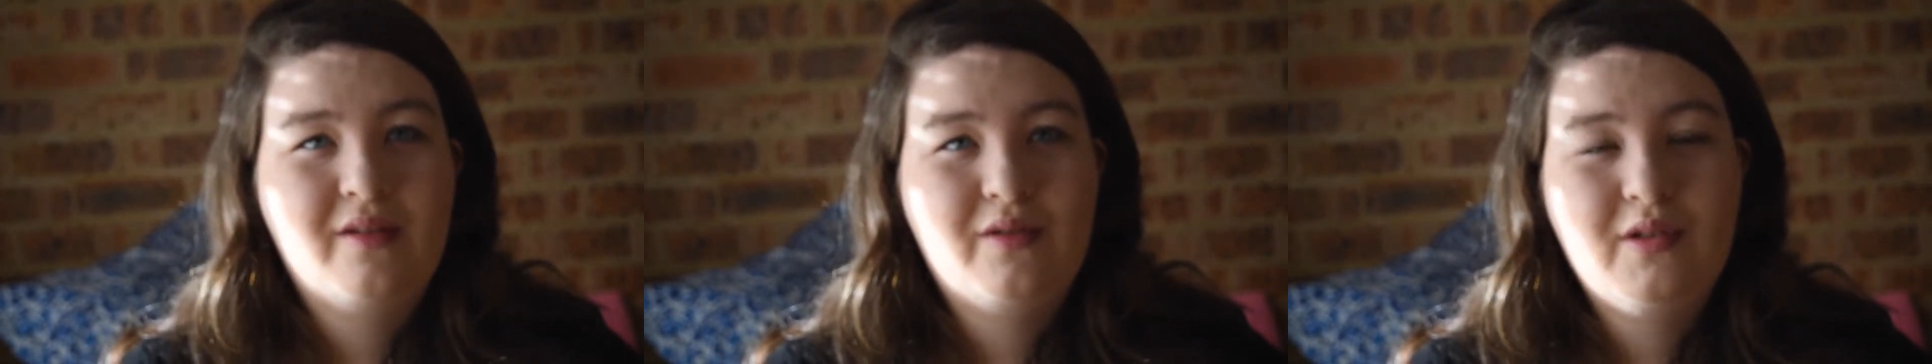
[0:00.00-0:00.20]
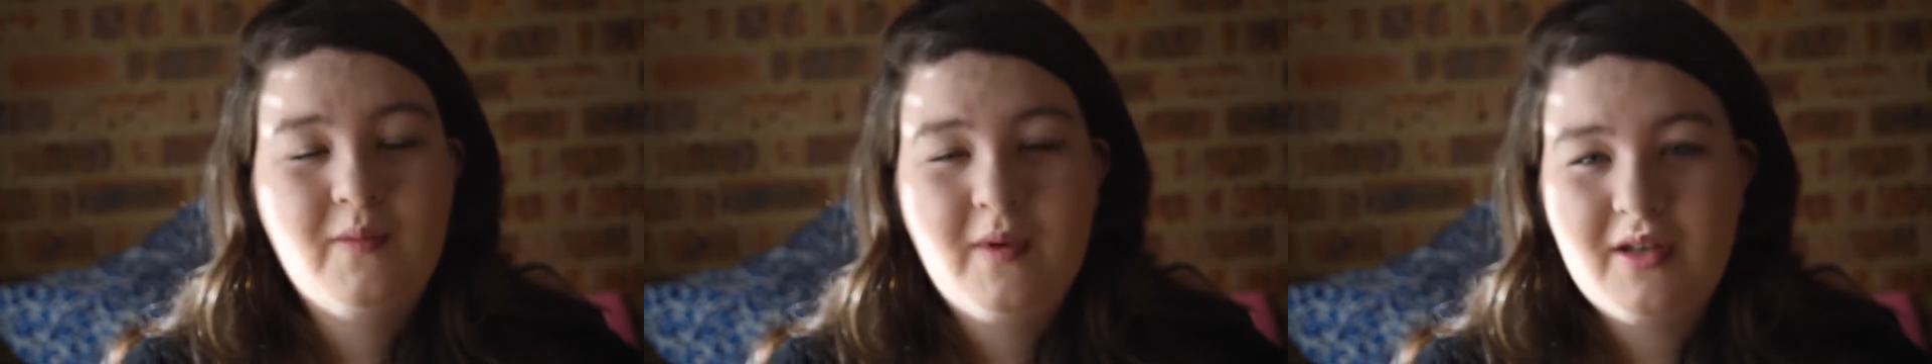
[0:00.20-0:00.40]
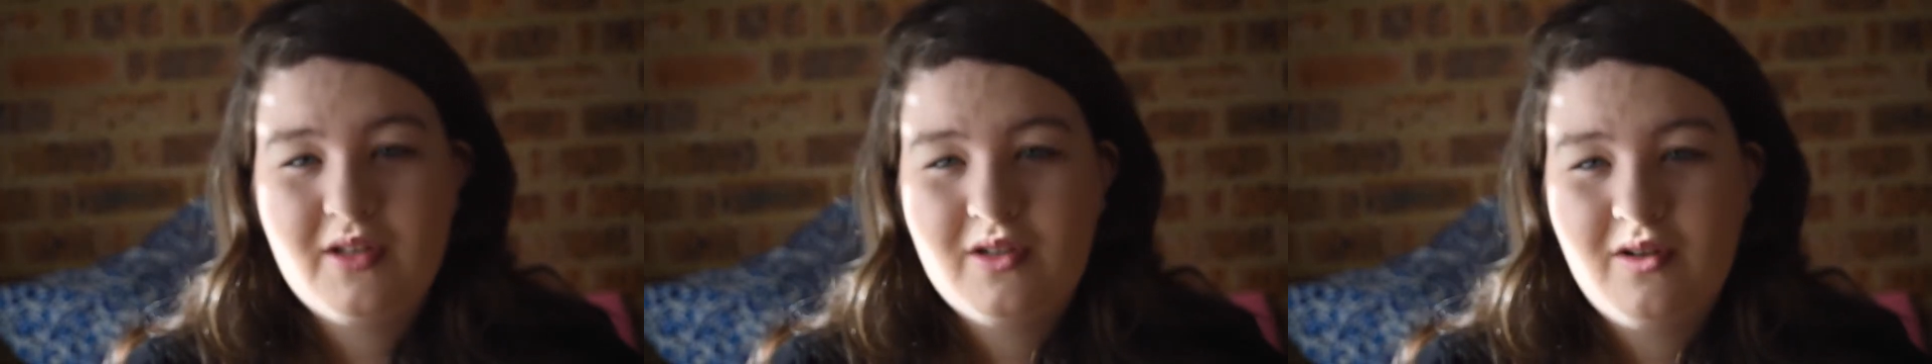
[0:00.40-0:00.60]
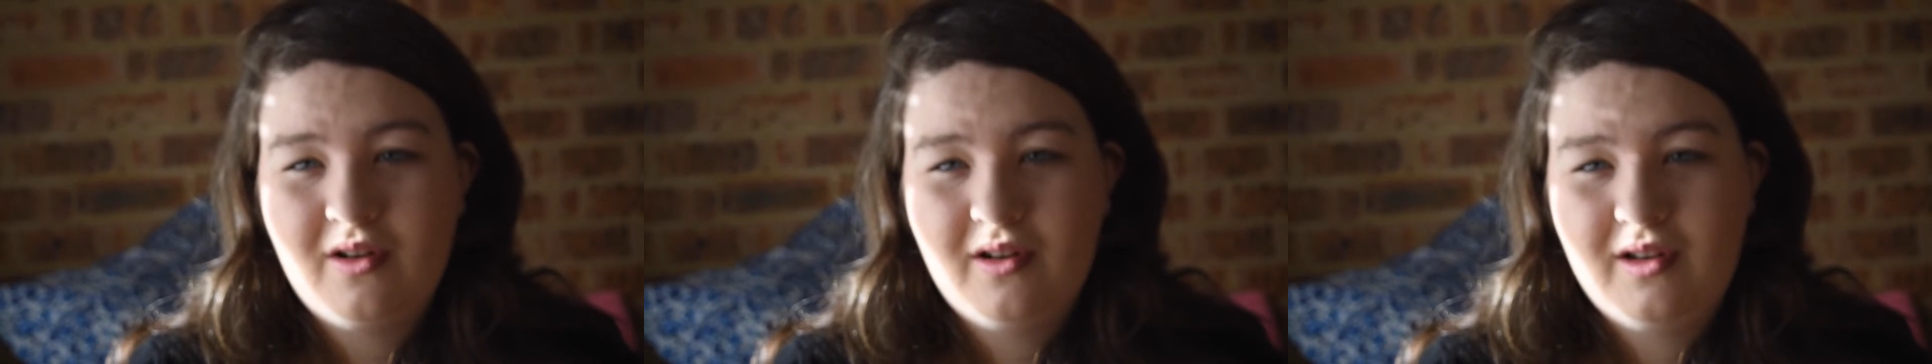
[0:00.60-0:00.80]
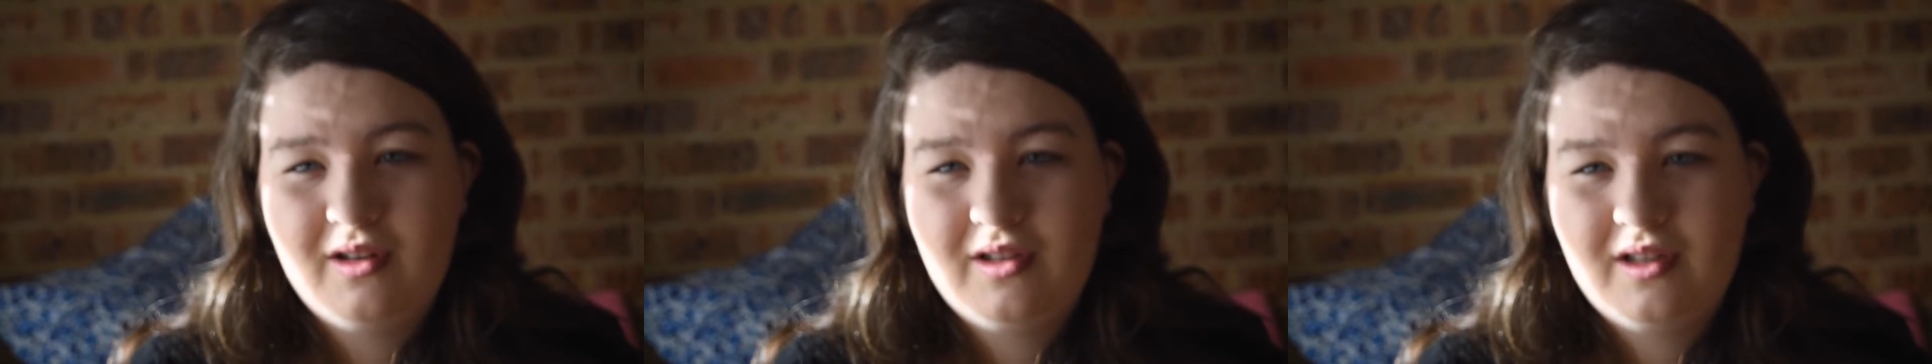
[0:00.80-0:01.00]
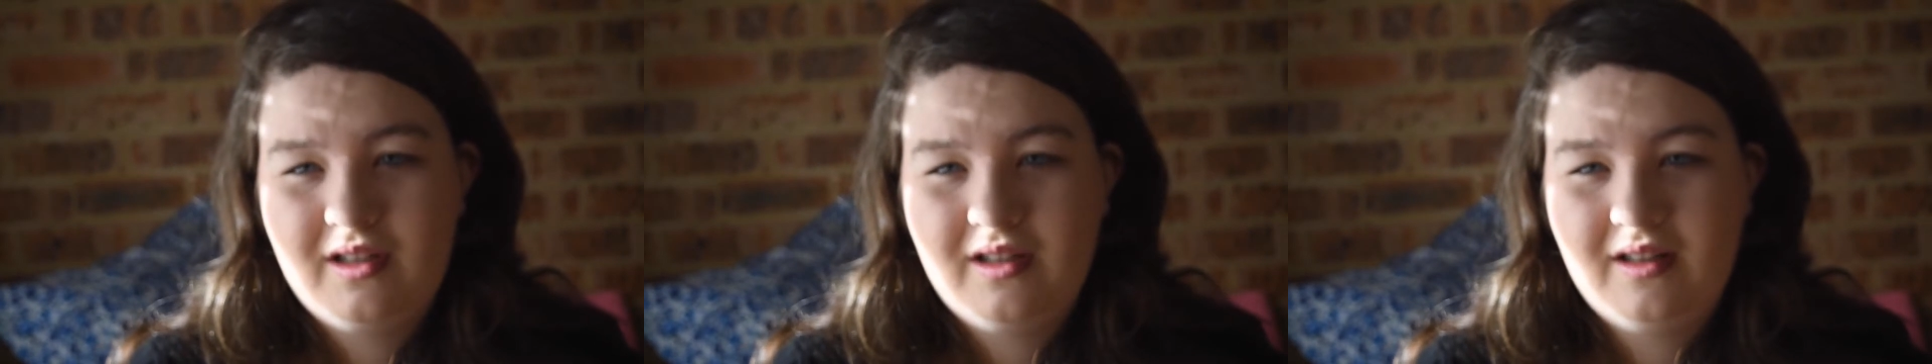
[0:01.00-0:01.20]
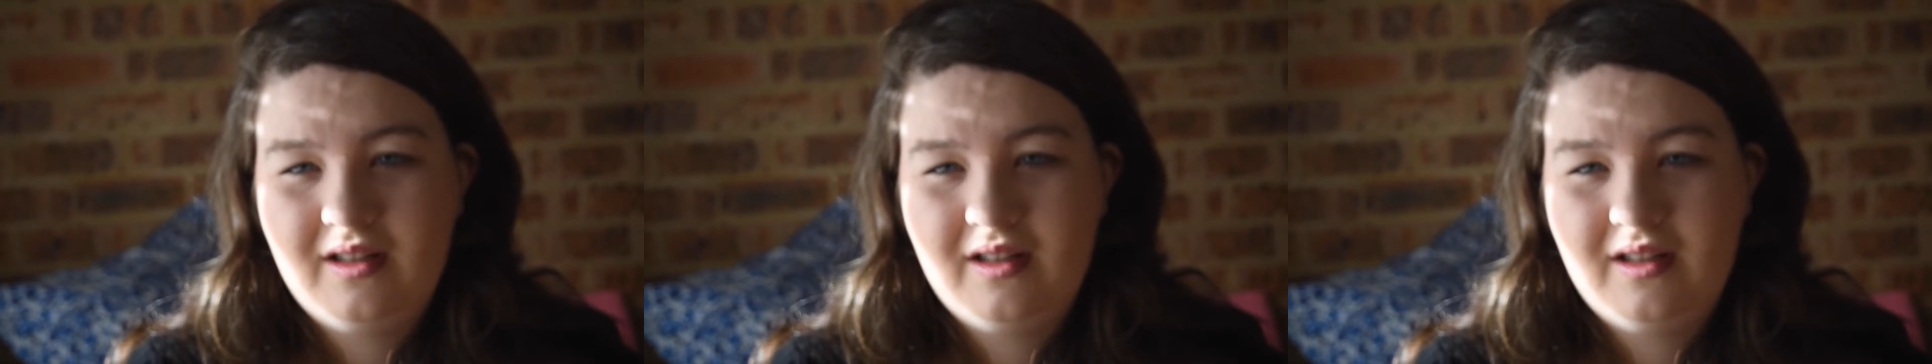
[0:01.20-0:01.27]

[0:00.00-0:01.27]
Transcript: too much knowledge